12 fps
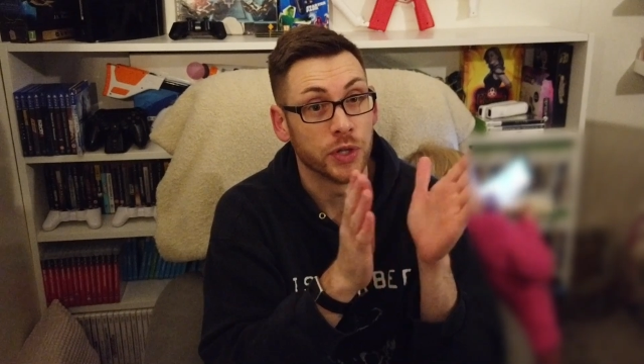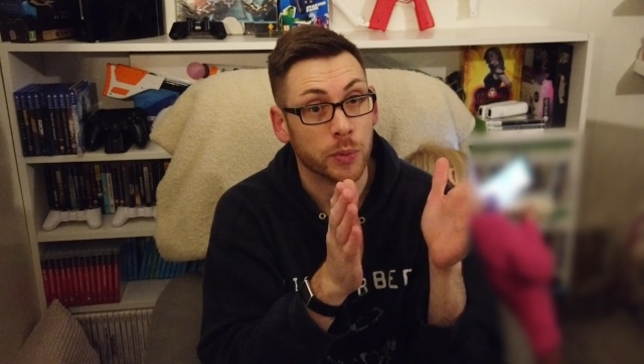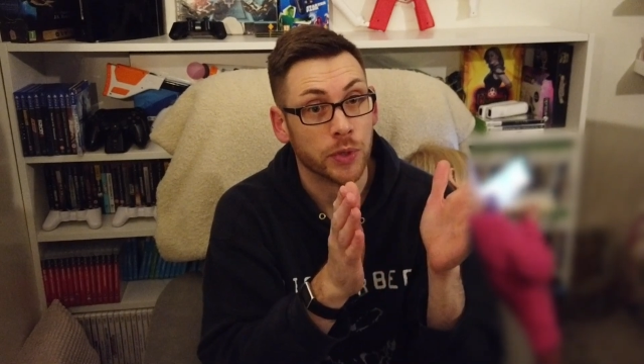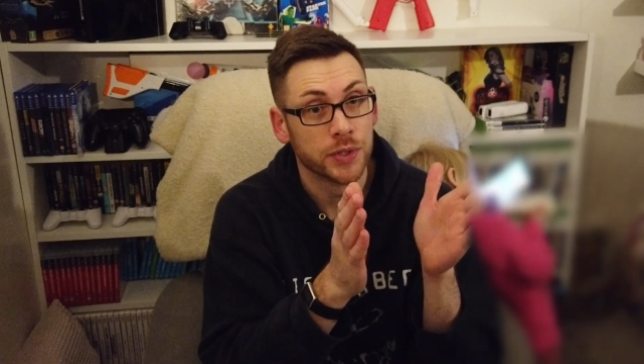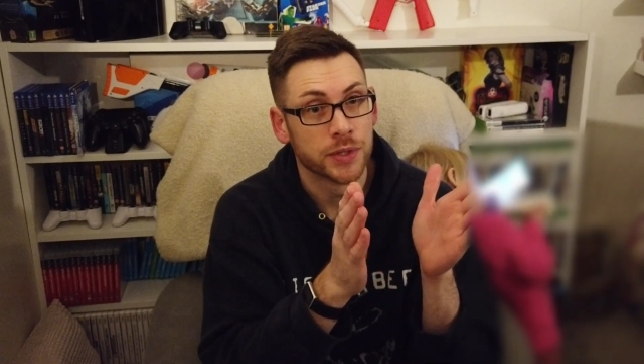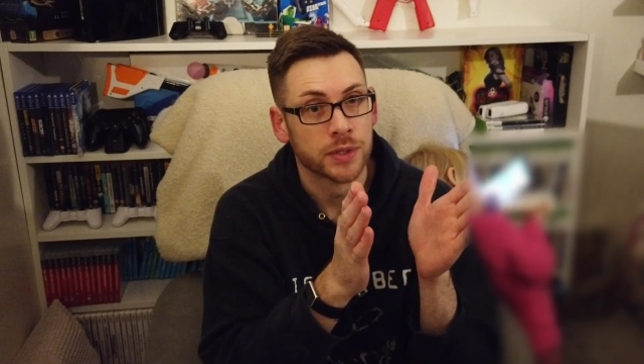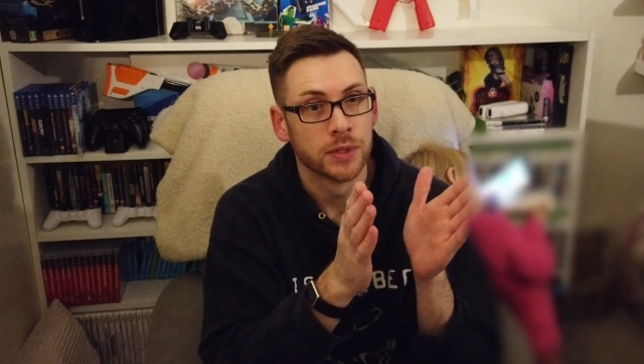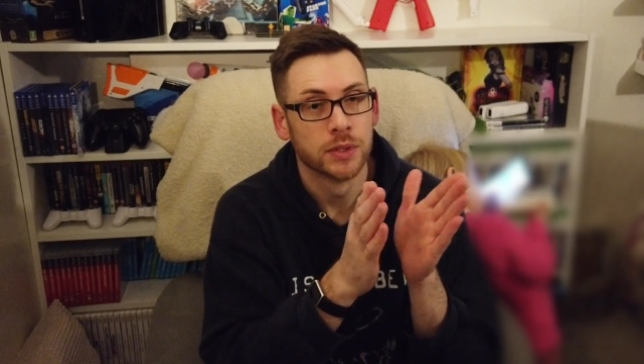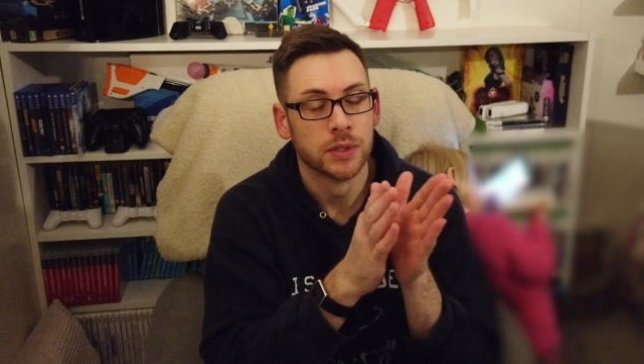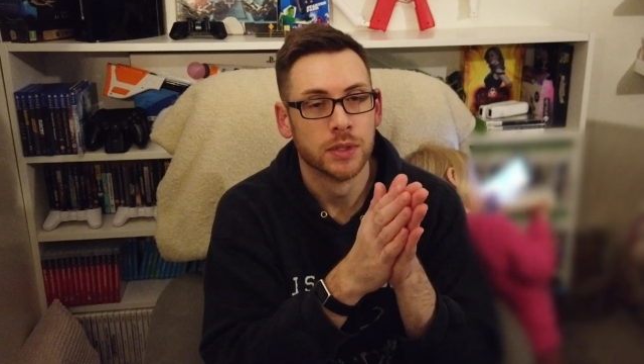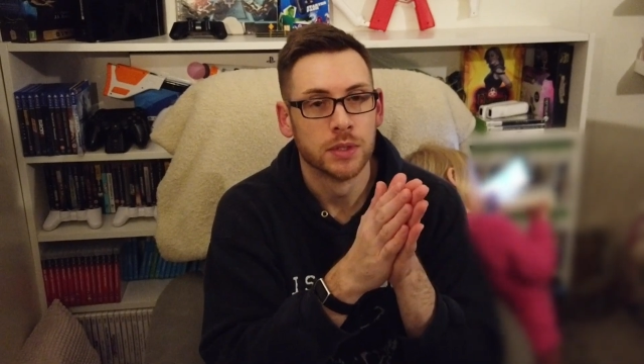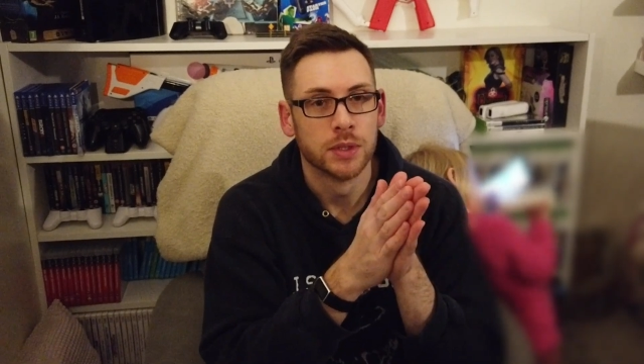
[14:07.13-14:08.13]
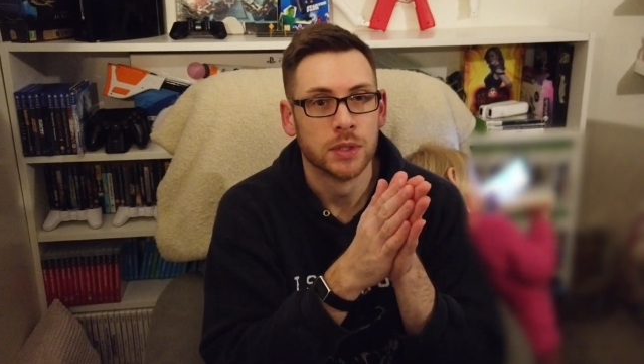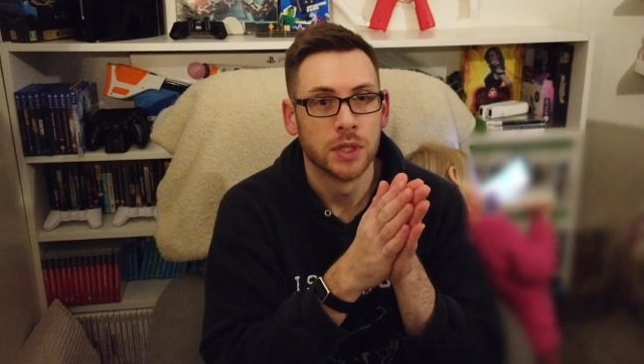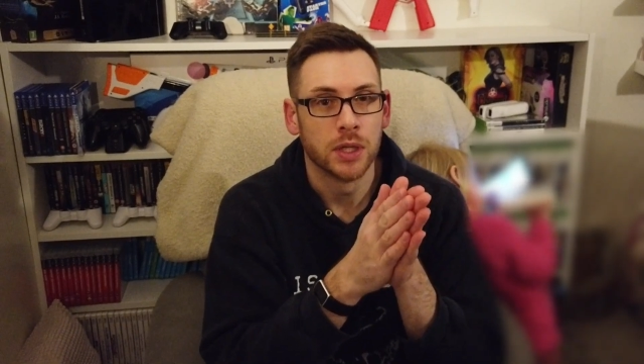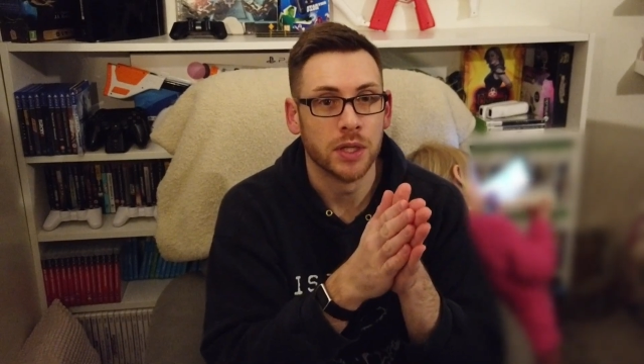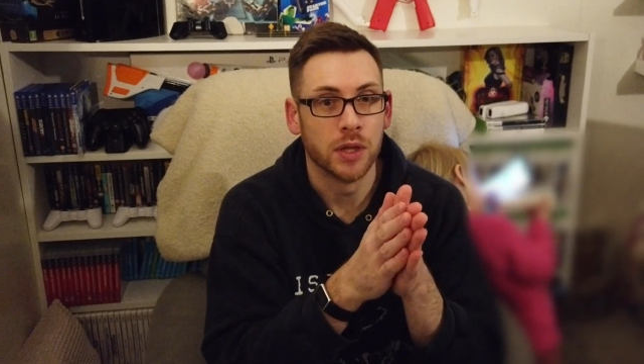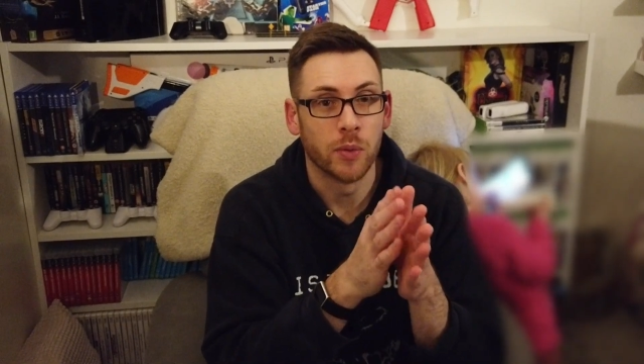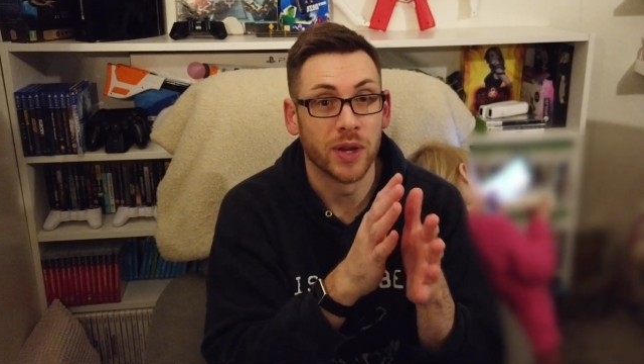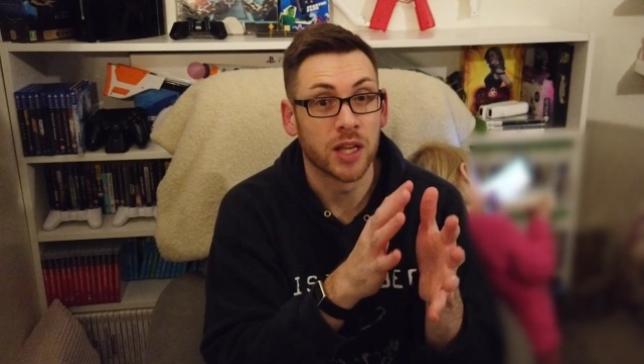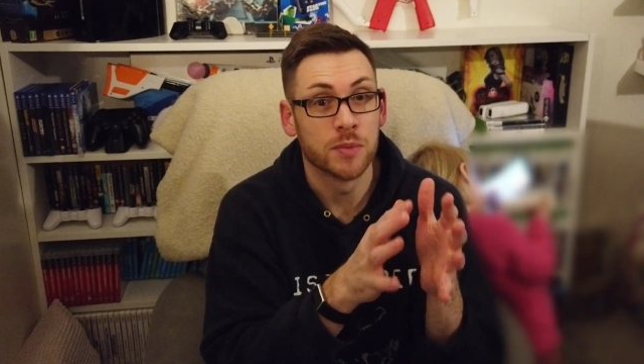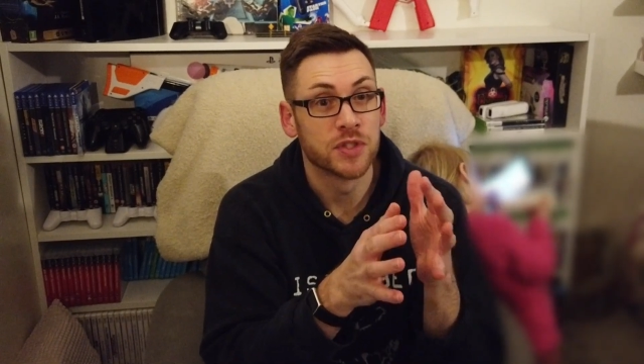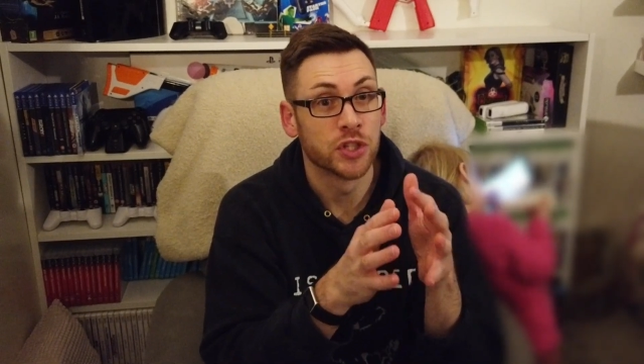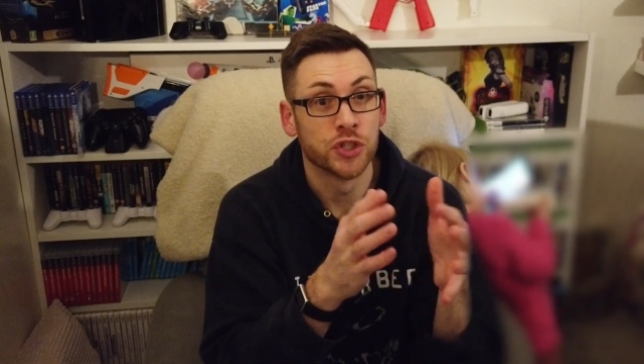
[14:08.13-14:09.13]
You unfortunately understanding that you can't
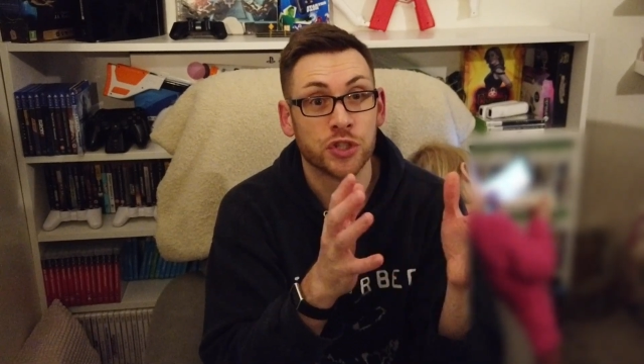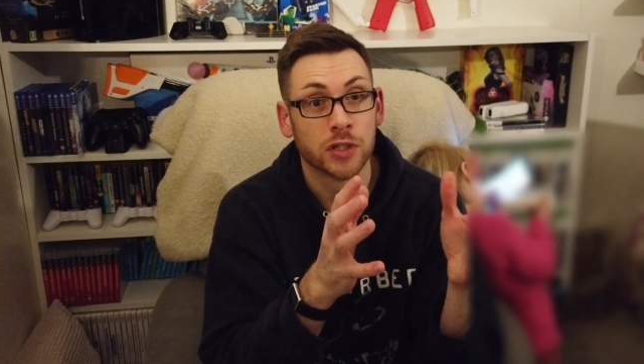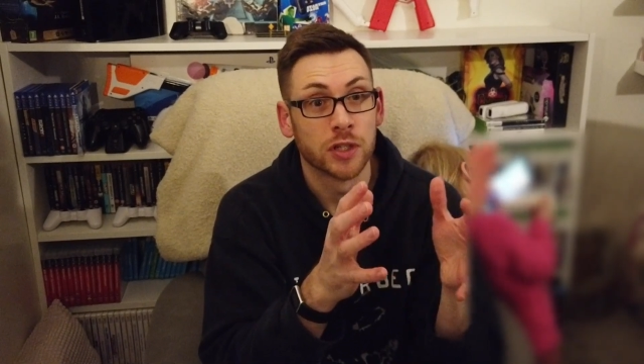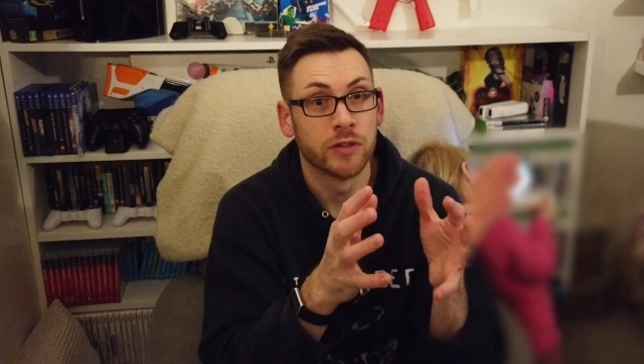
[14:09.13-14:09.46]
always have sugar